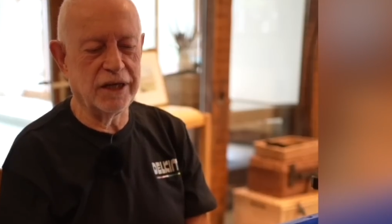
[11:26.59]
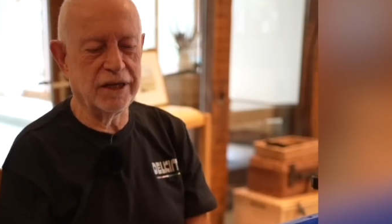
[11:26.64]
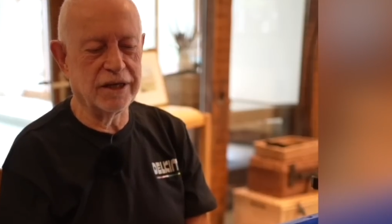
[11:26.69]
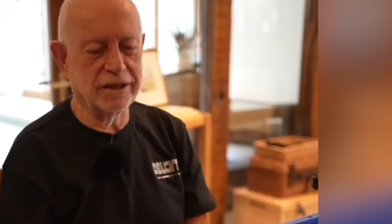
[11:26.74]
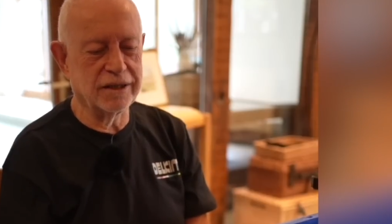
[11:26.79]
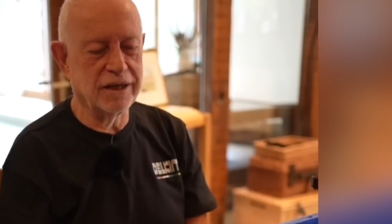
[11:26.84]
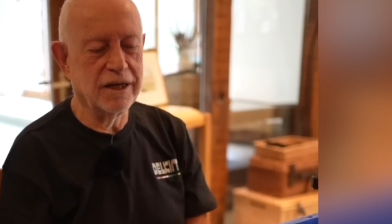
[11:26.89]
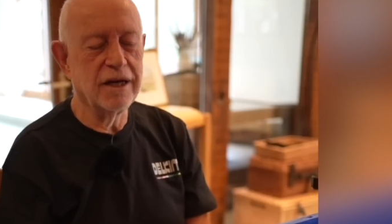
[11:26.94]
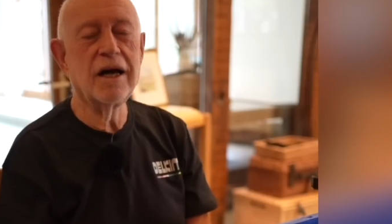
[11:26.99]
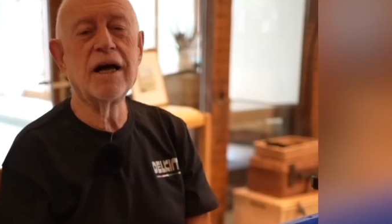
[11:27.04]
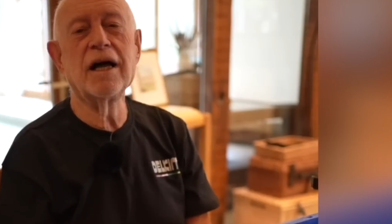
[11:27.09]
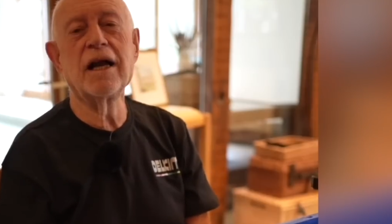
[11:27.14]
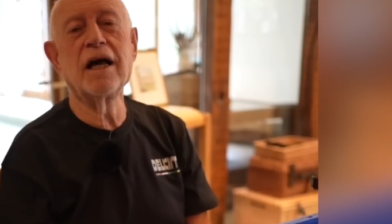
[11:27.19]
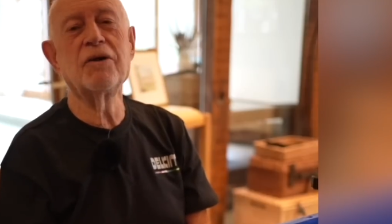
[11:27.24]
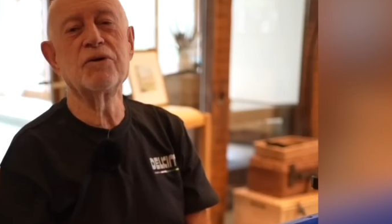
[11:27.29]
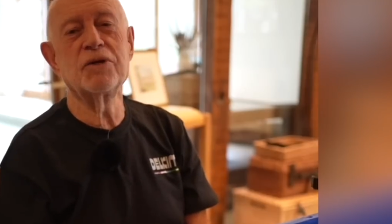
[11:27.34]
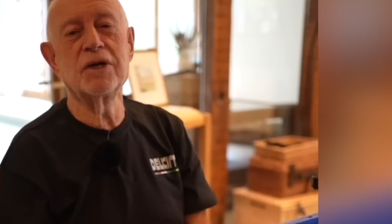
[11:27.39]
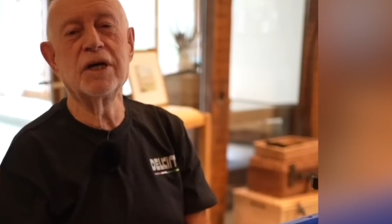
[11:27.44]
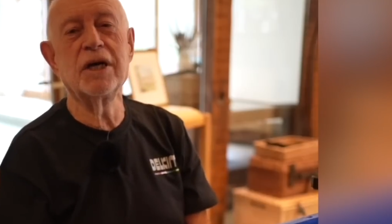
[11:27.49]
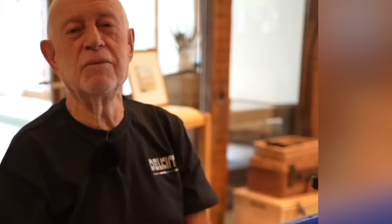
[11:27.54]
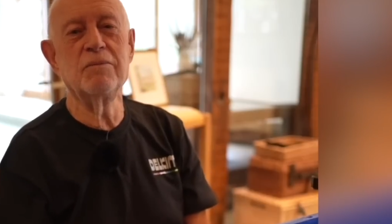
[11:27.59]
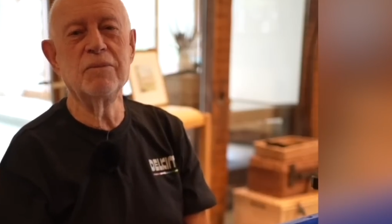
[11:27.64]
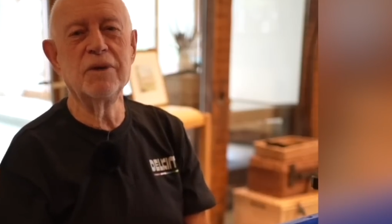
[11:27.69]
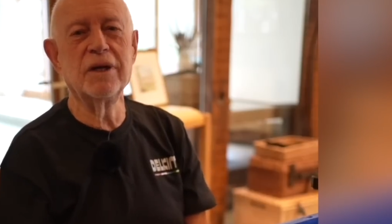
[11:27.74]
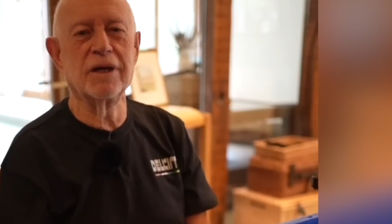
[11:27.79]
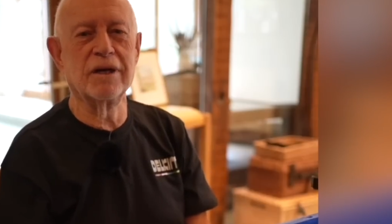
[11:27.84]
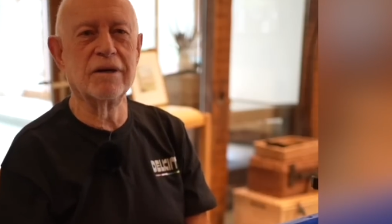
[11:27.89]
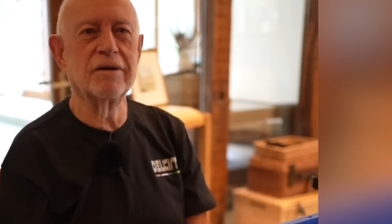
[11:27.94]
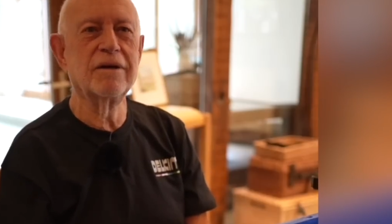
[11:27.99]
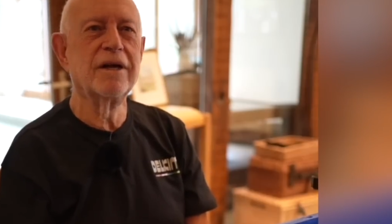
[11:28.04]
and hello Kim,
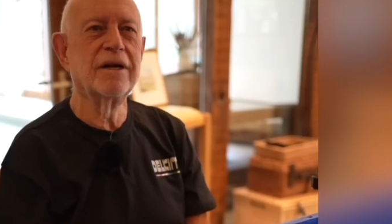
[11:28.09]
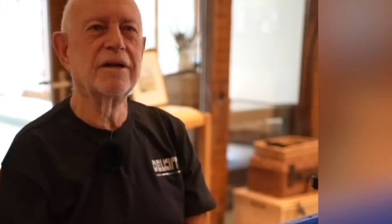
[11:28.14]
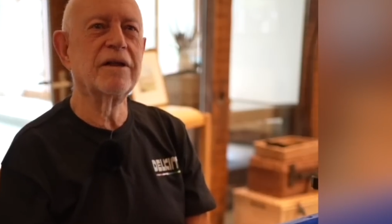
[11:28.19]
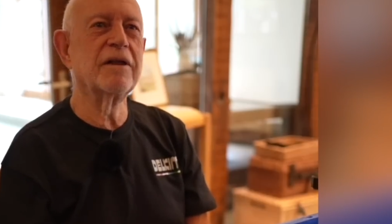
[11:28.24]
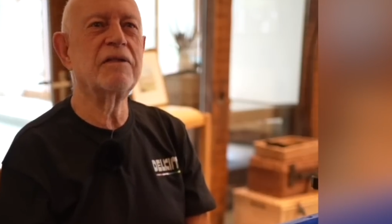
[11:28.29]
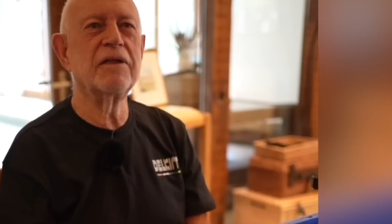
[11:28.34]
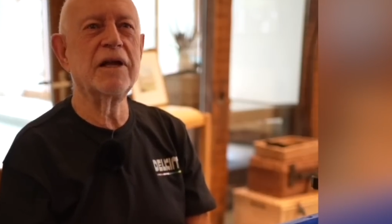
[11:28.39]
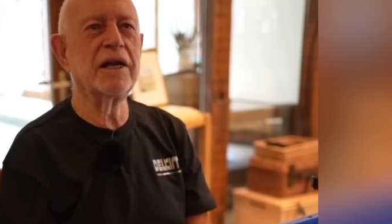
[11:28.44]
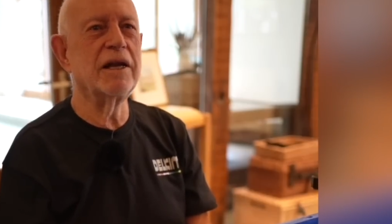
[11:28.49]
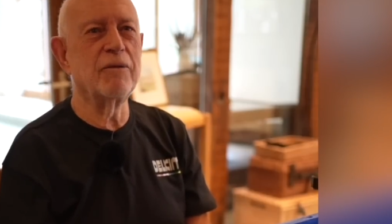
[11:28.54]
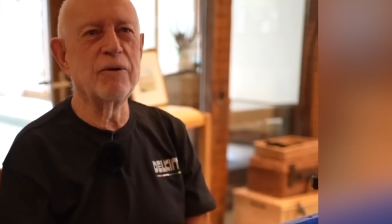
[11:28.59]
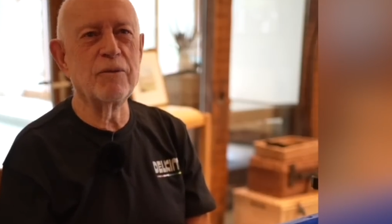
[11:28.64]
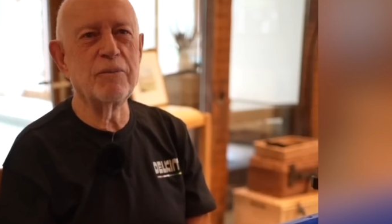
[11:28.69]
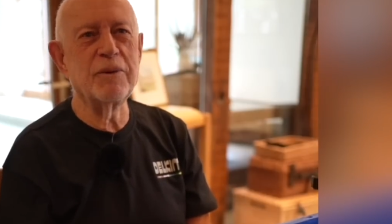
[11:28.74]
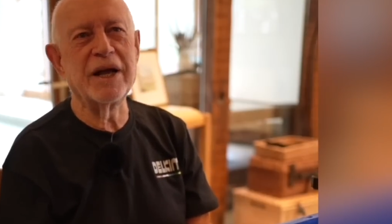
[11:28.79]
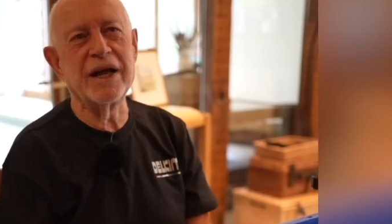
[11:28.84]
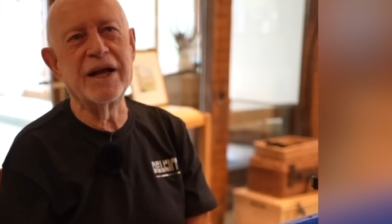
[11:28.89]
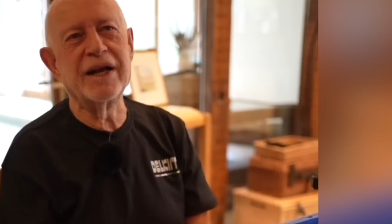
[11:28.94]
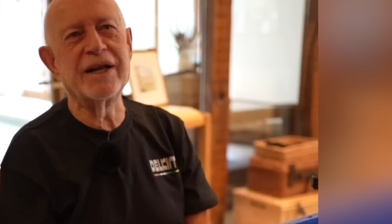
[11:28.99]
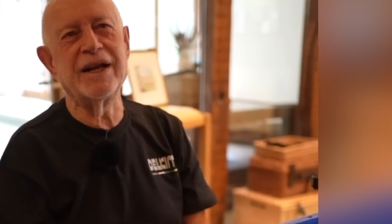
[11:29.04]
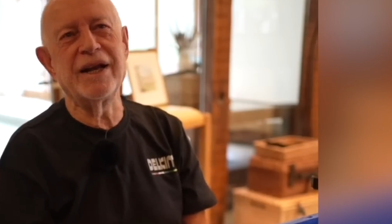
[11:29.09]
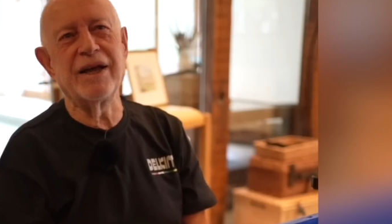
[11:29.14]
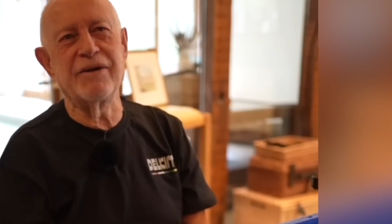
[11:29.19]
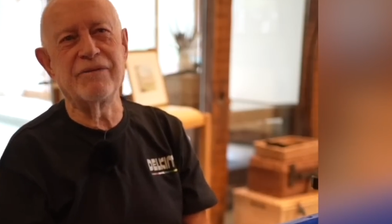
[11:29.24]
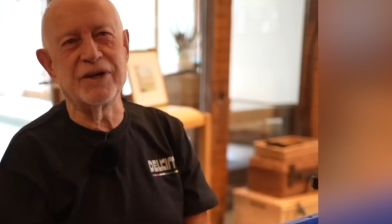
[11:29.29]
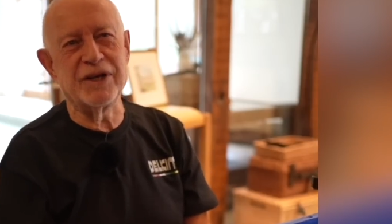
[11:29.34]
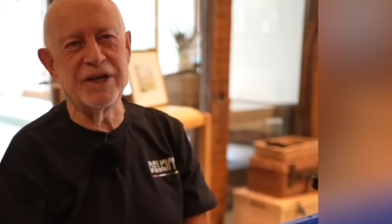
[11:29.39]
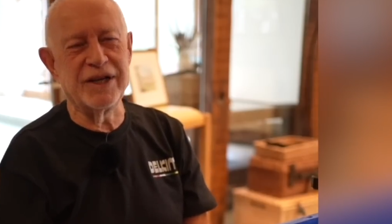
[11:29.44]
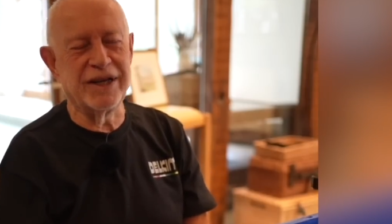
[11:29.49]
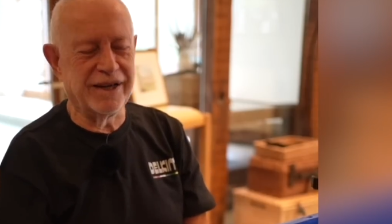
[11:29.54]
you know, they think they were being
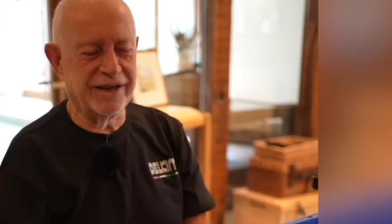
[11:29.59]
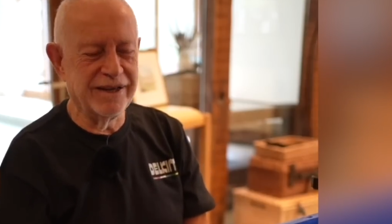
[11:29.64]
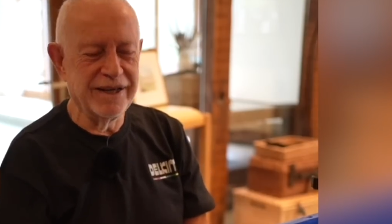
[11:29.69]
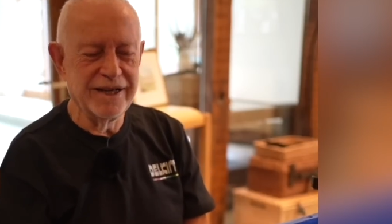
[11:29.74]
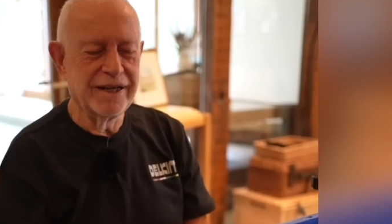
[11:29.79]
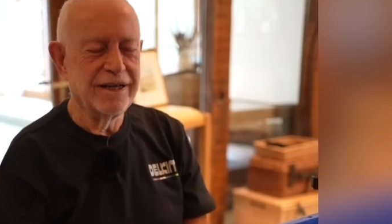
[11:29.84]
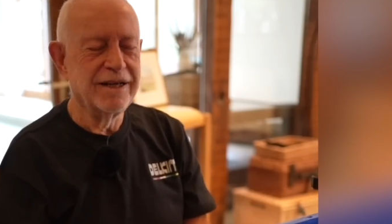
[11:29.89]
clever, you know.